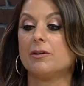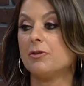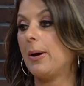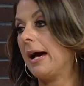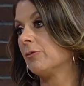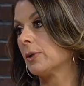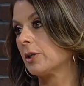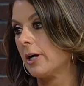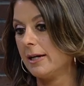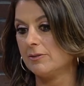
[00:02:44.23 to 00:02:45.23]
If you have one,
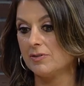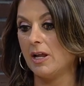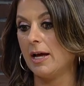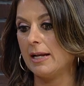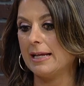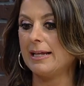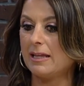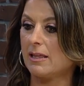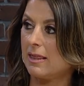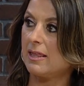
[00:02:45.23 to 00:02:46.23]
great. If not, I
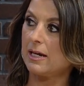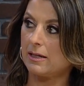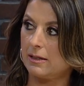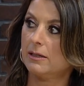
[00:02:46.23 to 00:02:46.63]
like the thick.